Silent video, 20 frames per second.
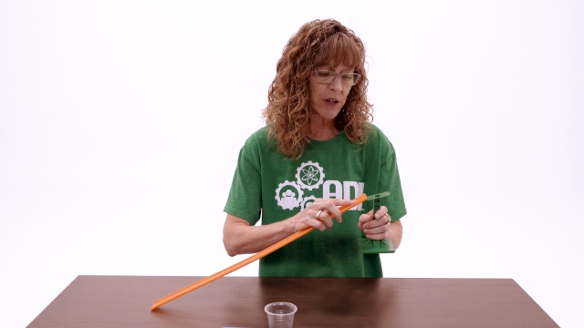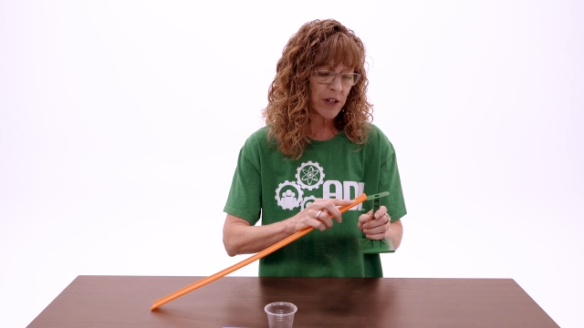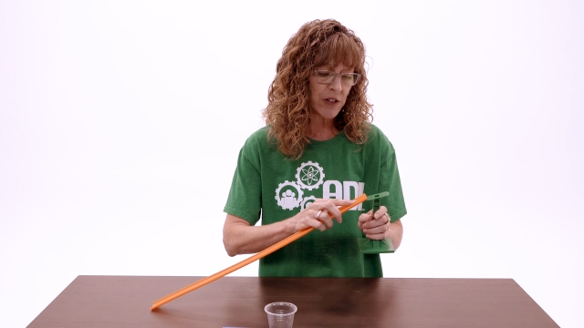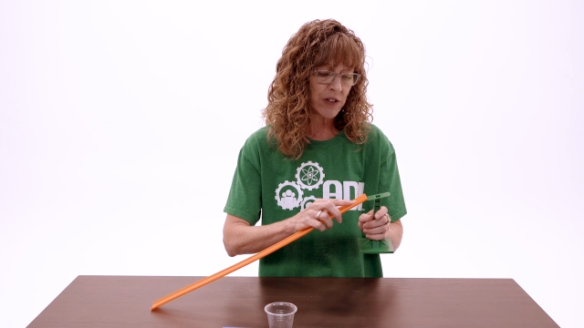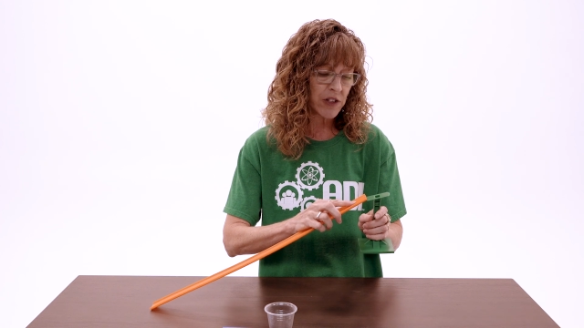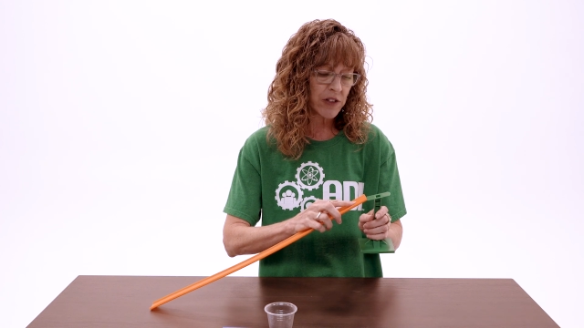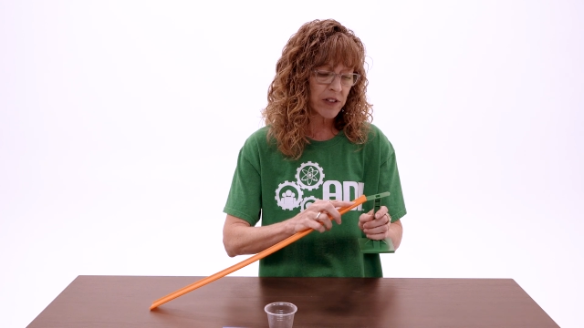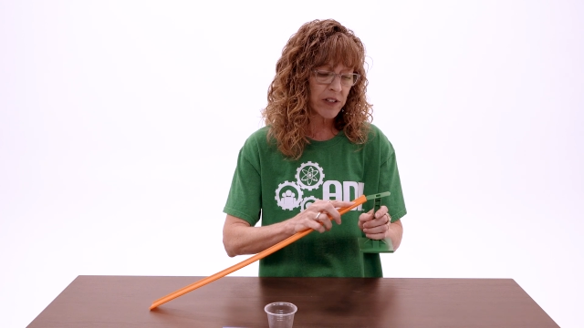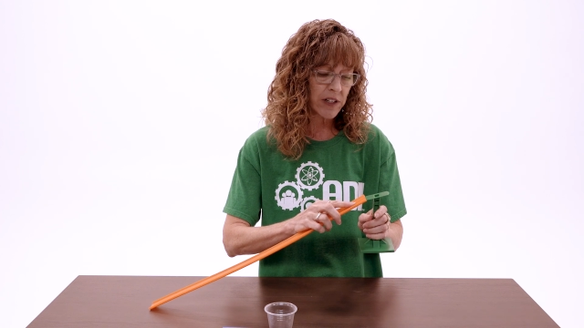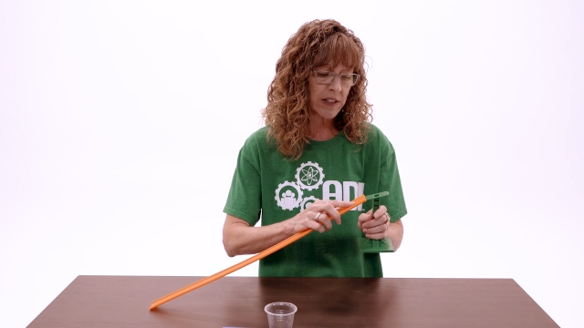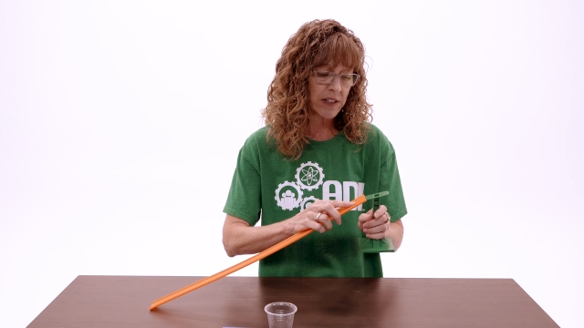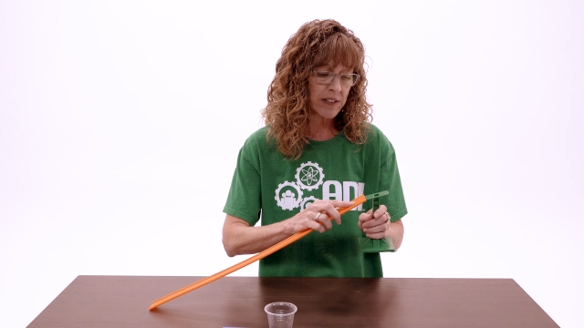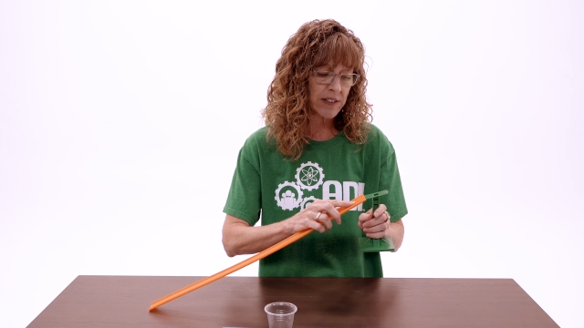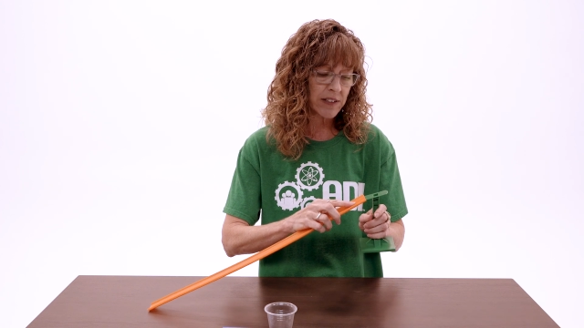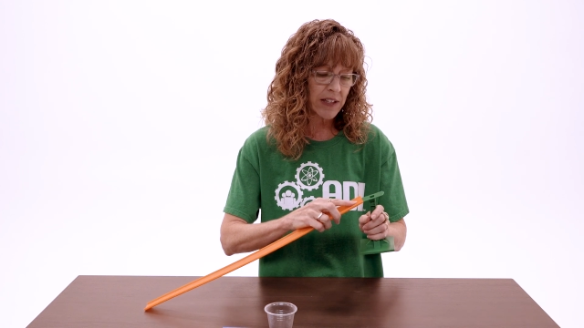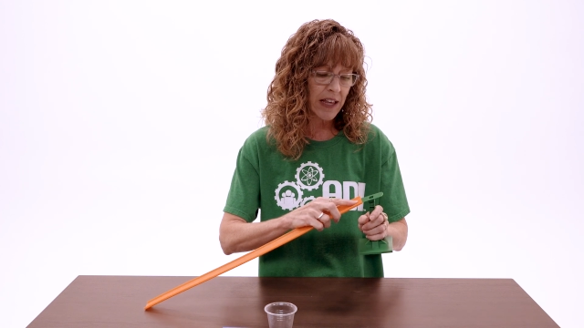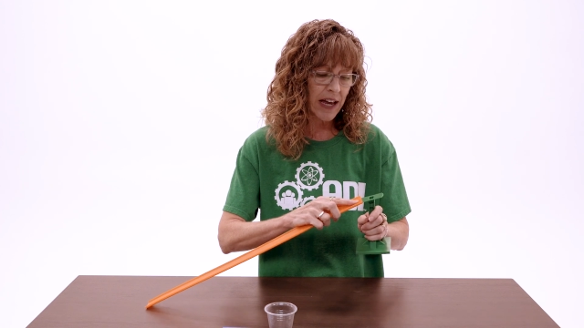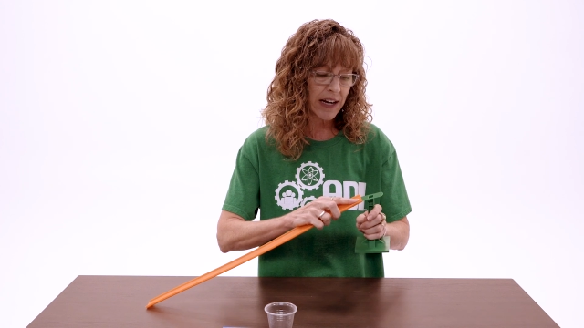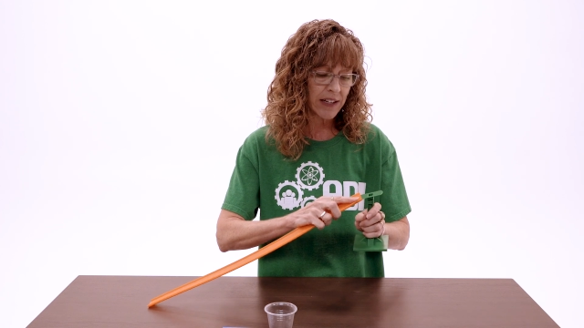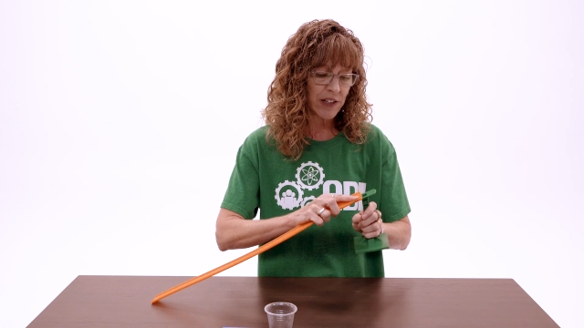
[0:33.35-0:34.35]
you're just going to
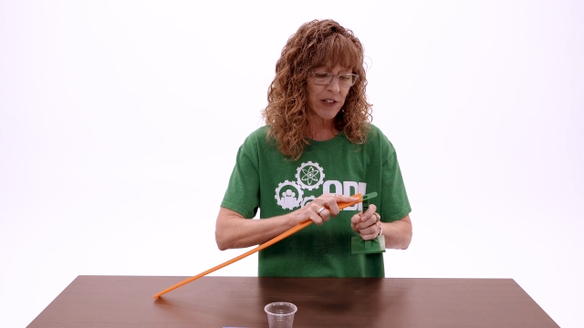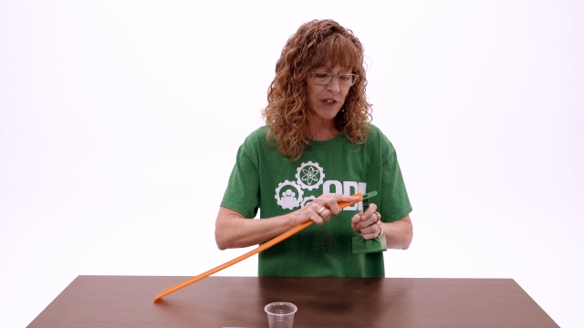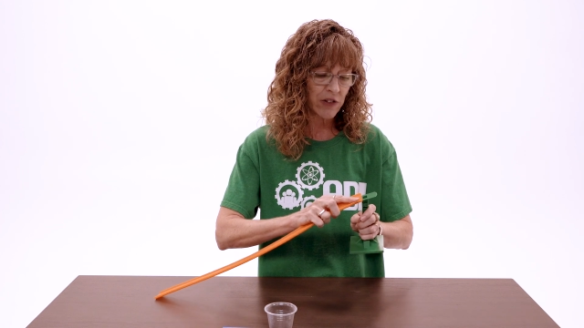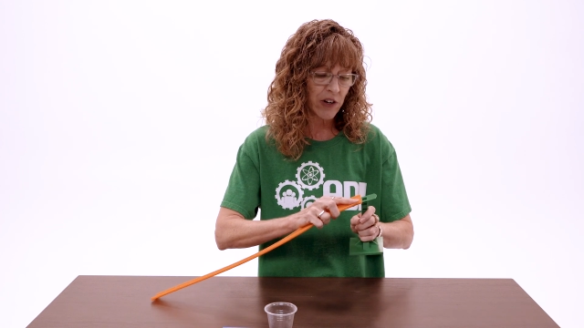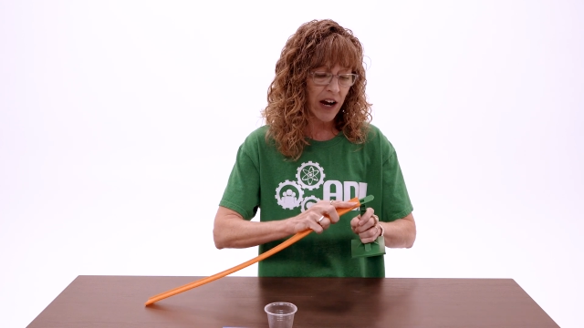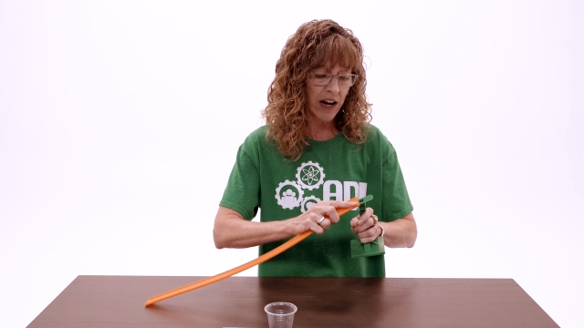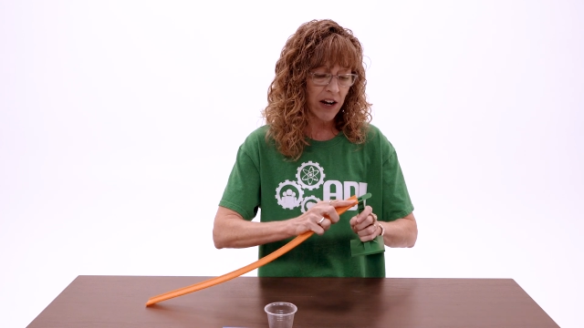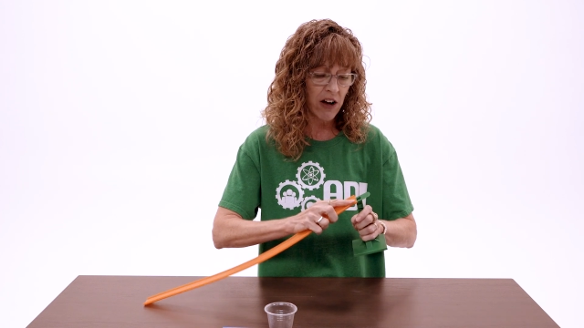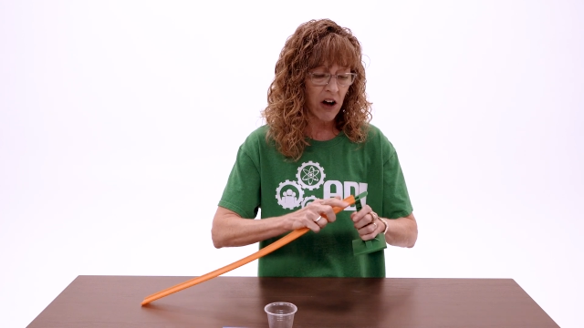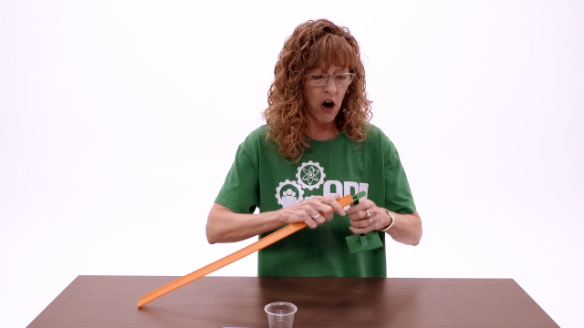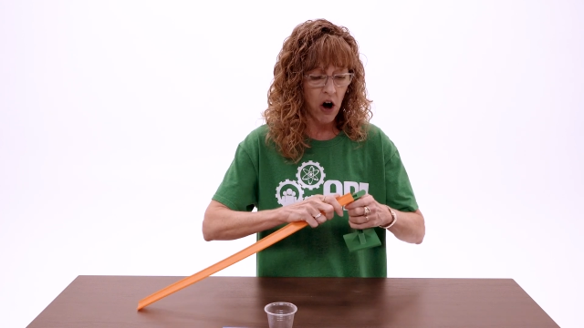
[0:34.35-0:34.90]
slide the track